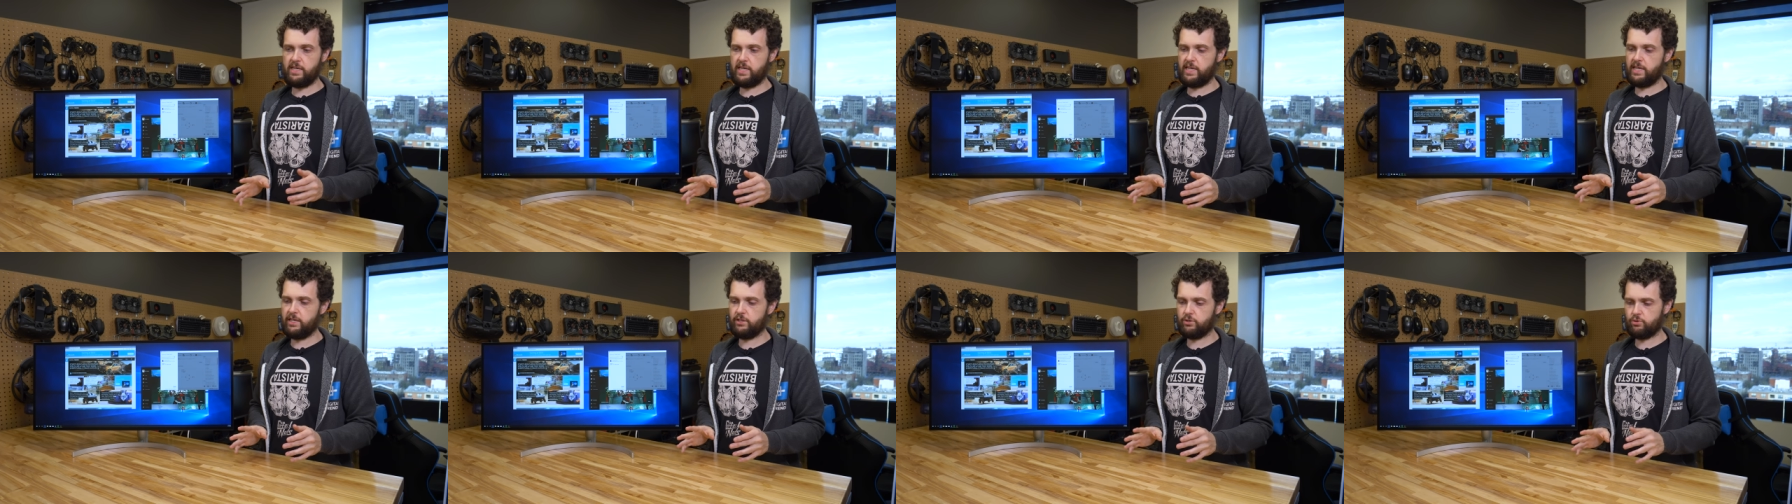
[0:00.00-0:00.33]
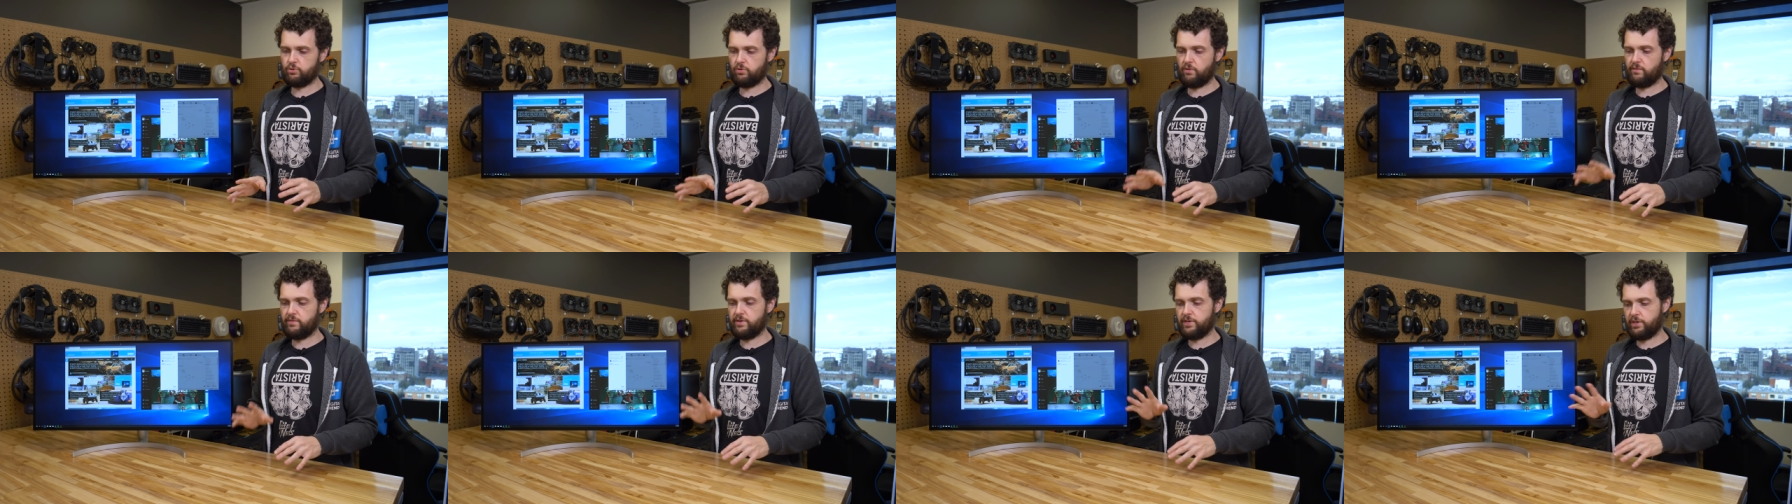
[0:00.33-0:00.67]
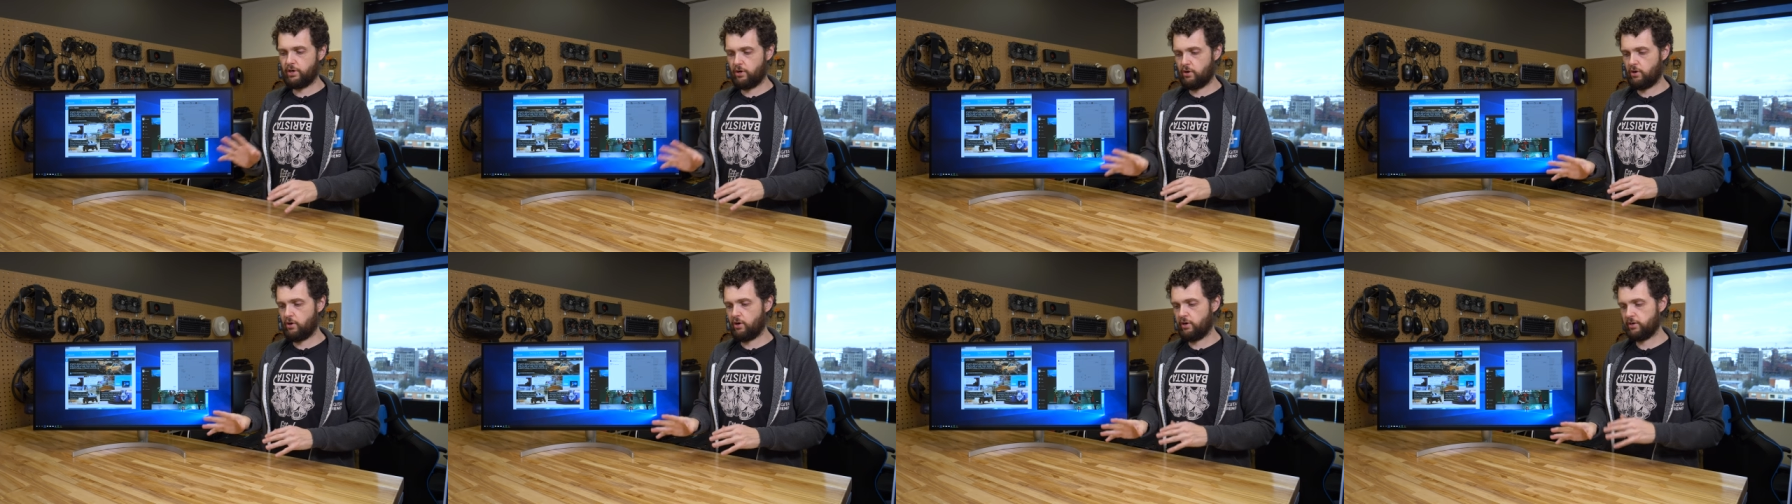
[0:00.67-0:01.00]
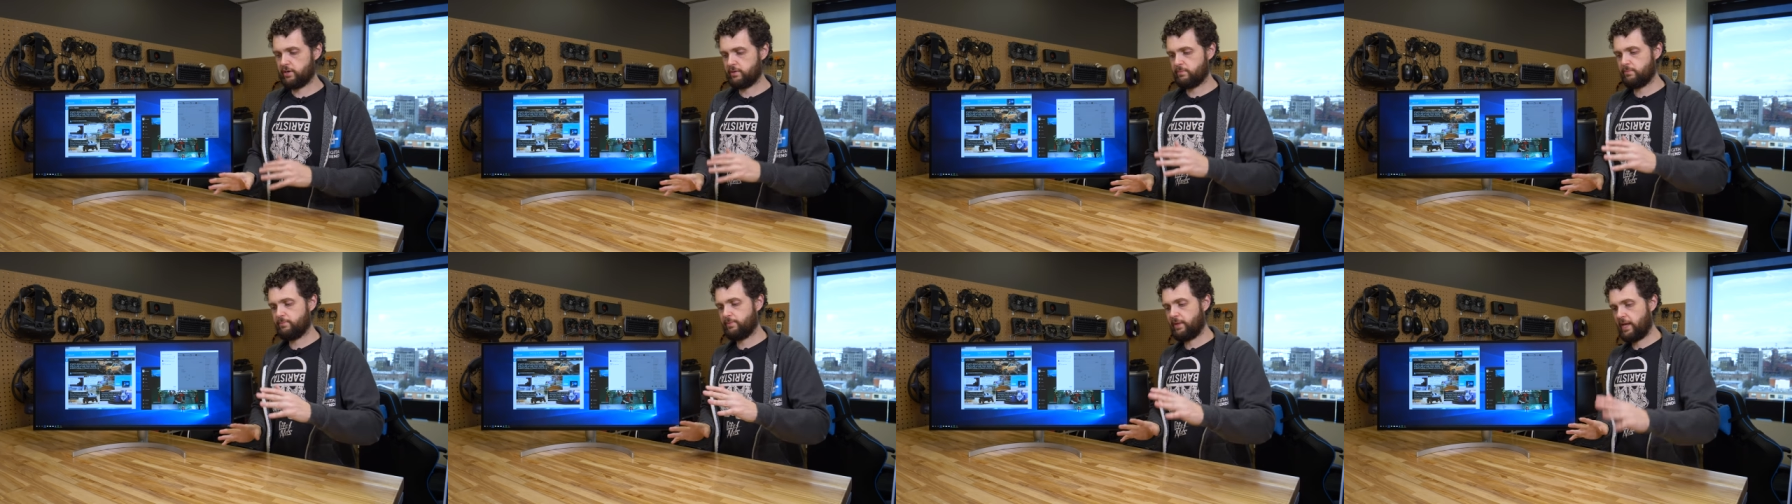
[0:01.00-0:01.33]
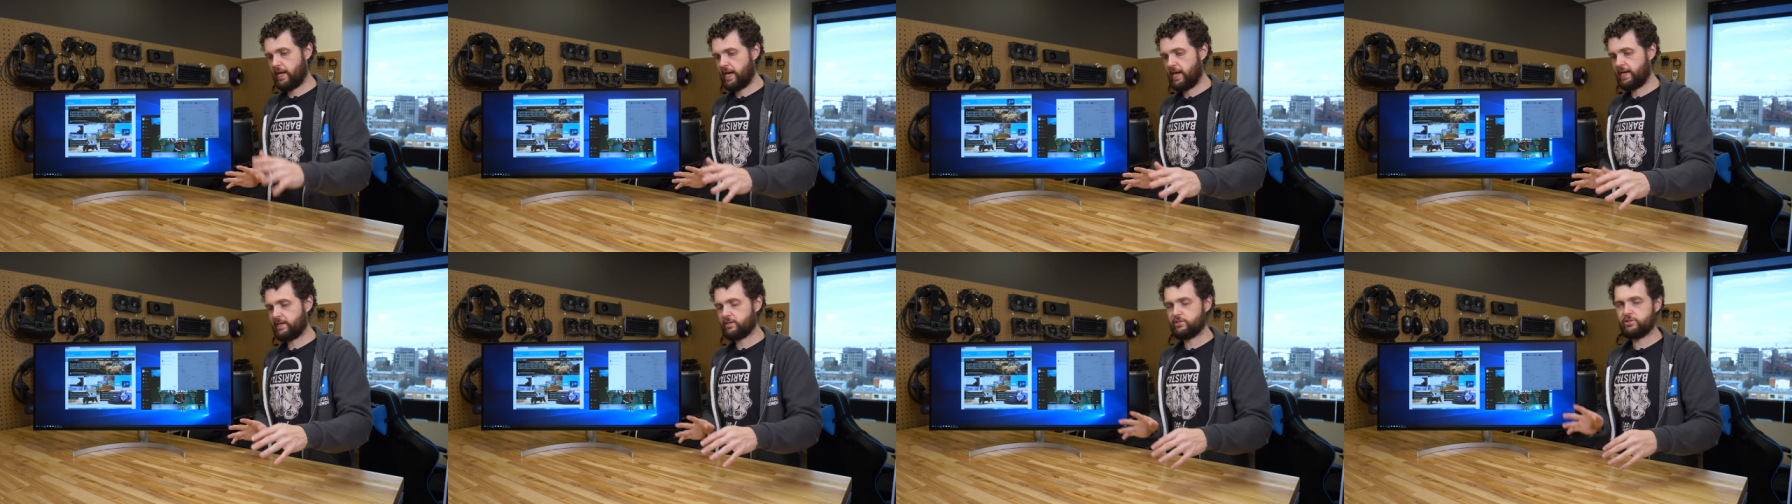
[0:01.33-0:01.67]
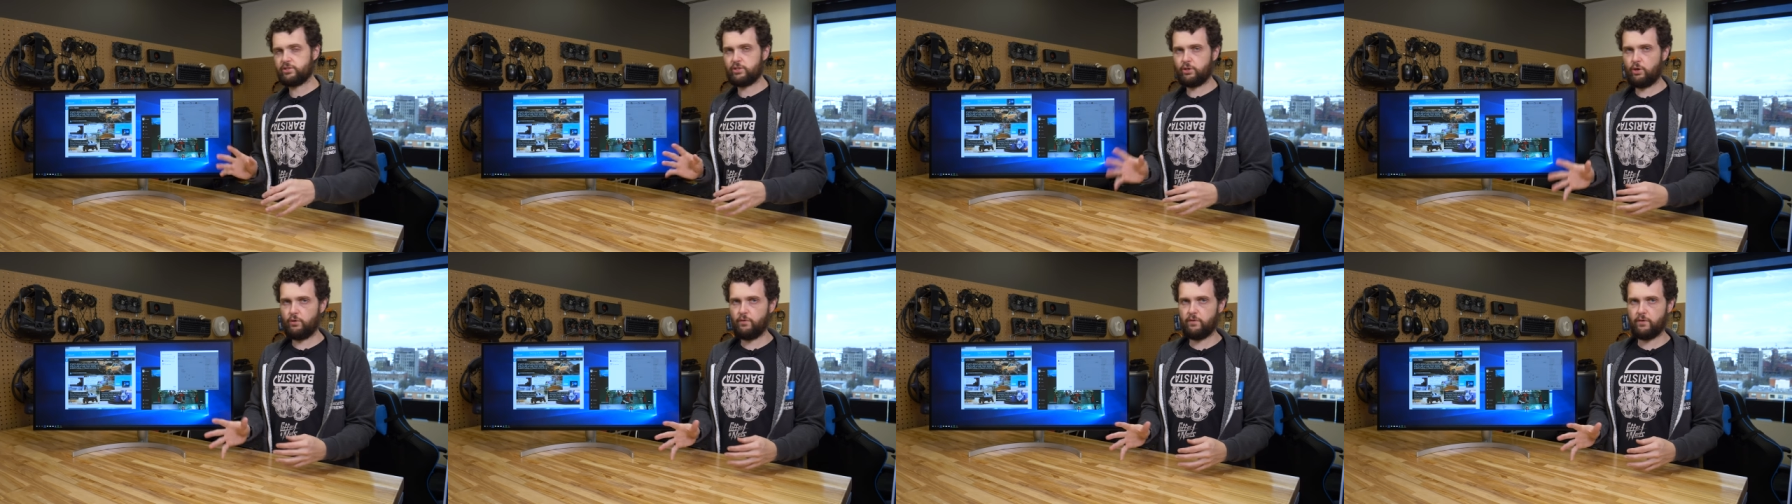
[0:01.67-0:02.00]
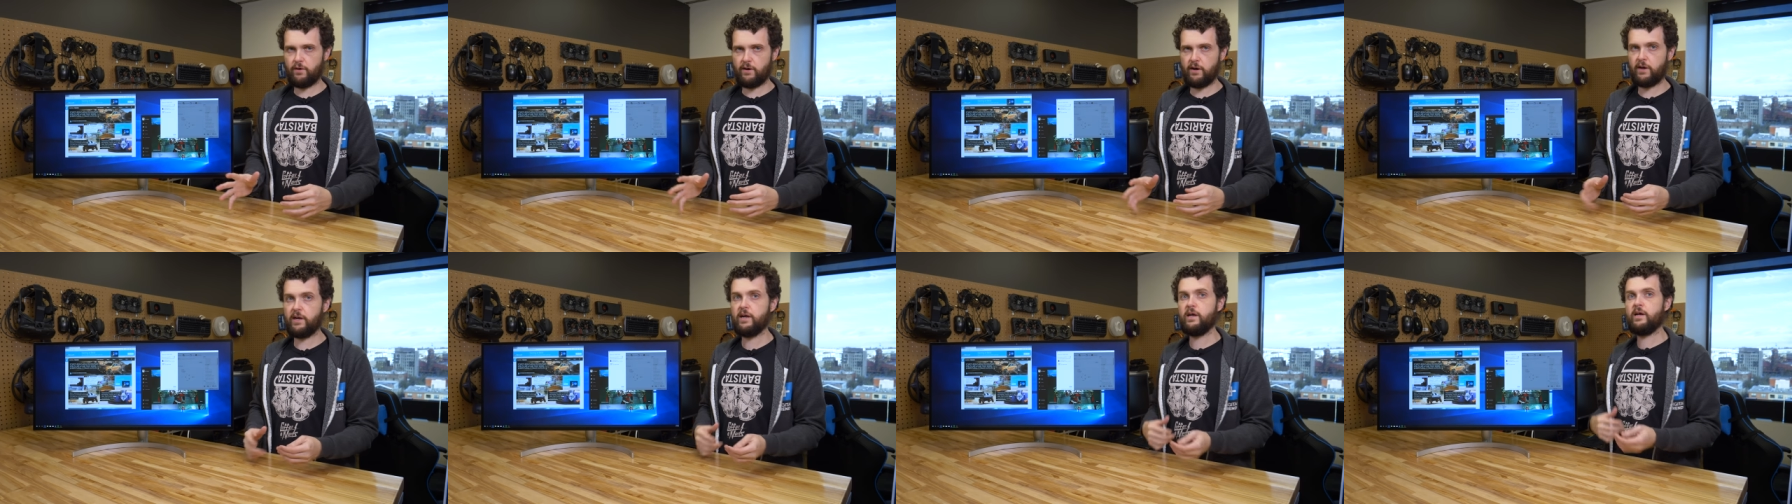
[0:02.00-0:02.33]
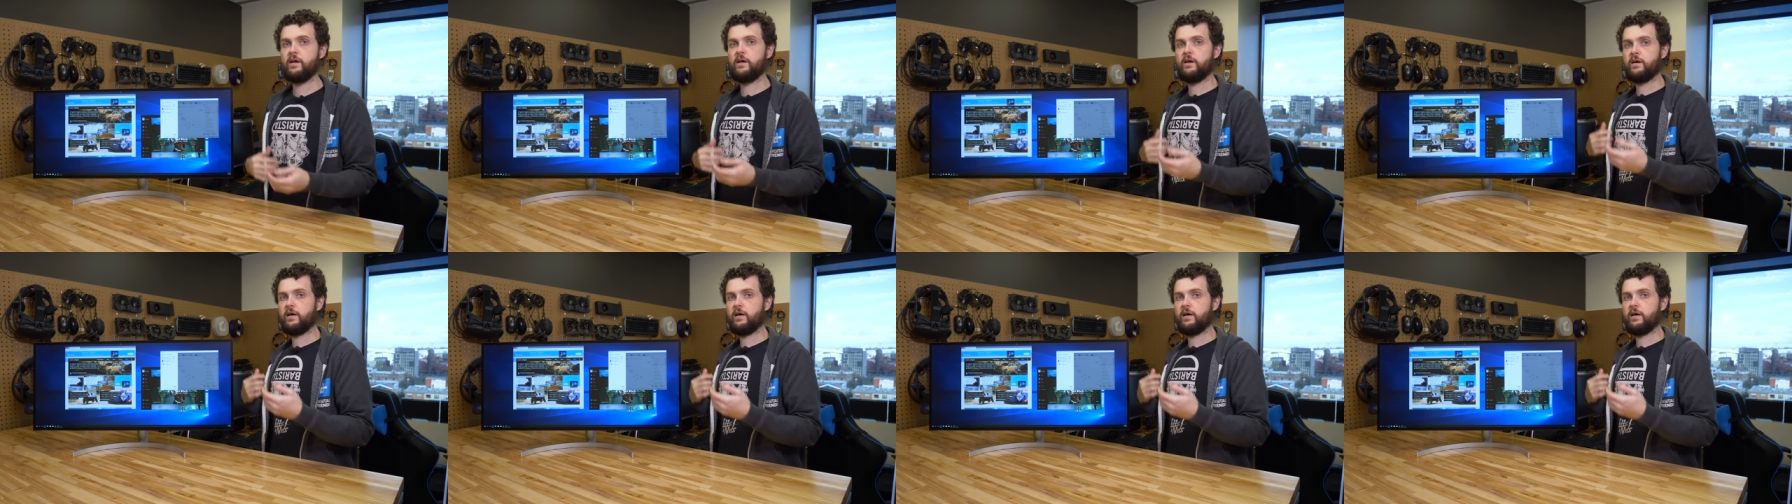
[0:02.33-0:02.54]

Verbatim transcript: the sort of dark black silver